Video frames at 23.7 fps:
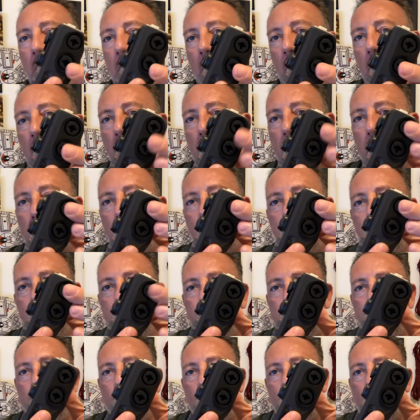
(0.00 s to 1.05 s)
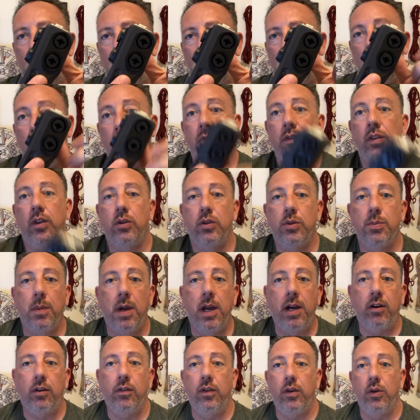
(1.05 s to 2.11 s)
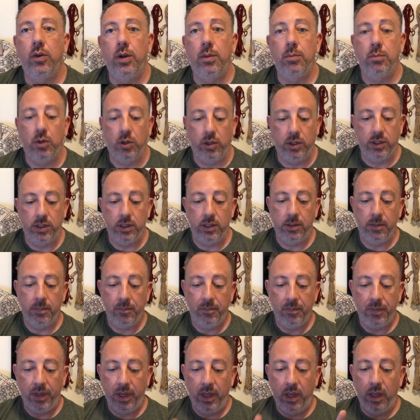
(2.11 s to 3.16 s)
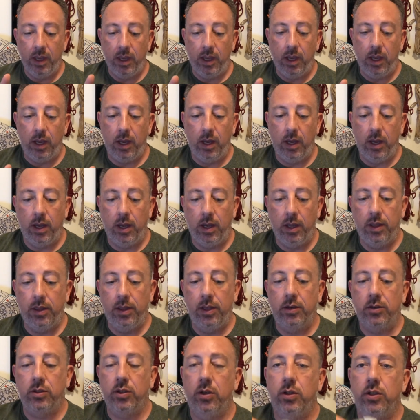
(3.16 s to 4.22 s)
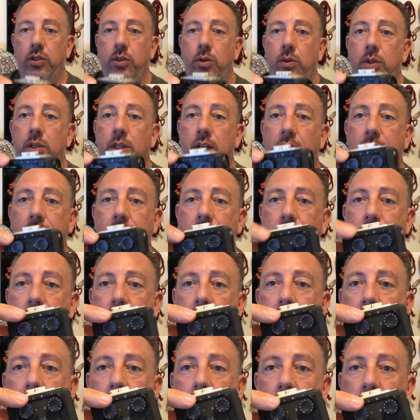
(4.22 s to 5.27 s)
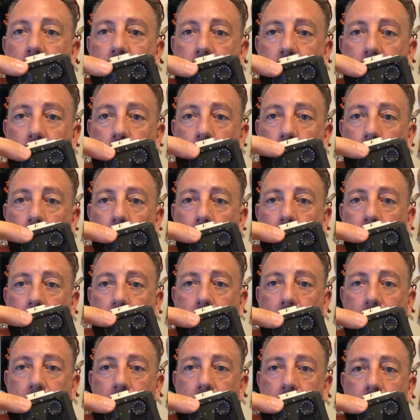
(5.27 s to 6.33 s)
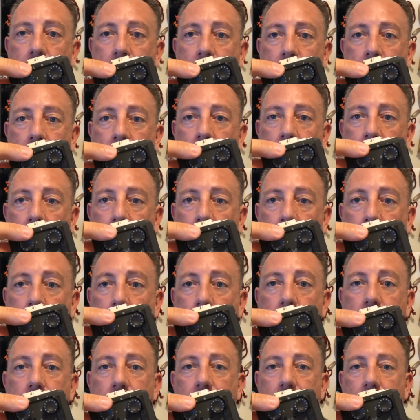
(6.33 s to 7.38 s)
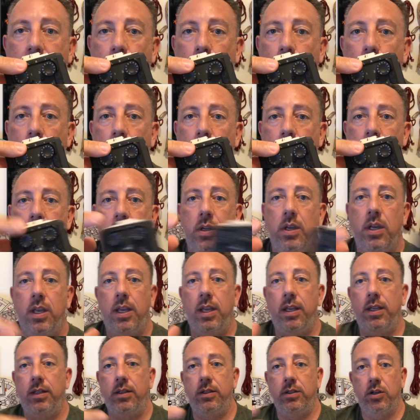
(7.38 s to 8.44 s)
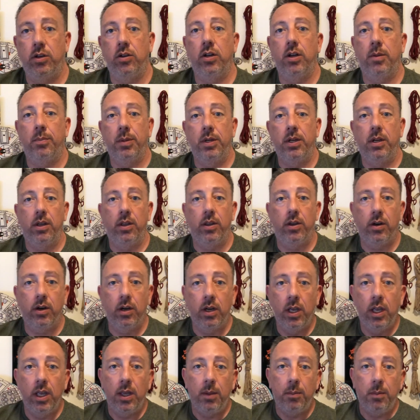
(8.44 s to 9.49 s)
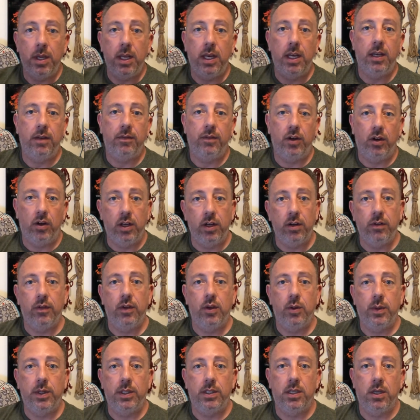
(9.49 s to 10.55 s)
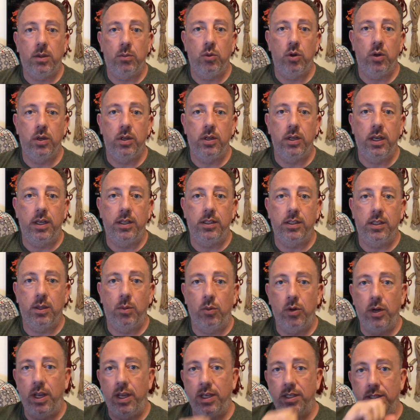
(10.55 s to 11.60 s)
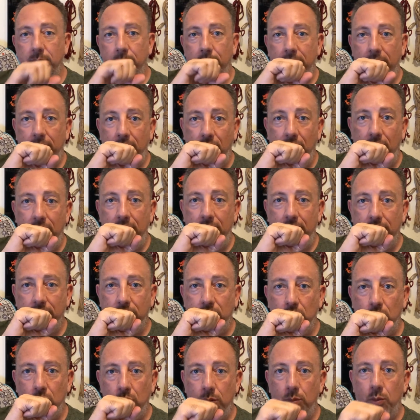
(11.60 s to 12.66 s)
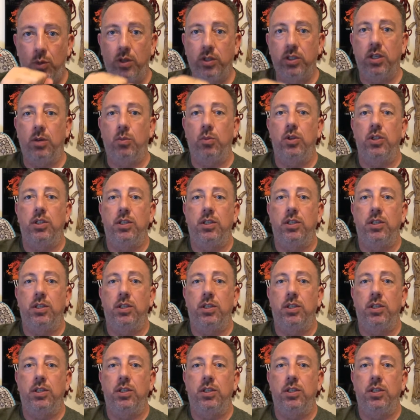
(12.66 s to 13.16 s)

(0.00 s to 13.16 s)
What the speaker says: 3, 4 of those microphone inputs. There's also dials here, so I can turn down one and turn up another, meaning if you're interviewing someone and someone has the mic right next to them while someone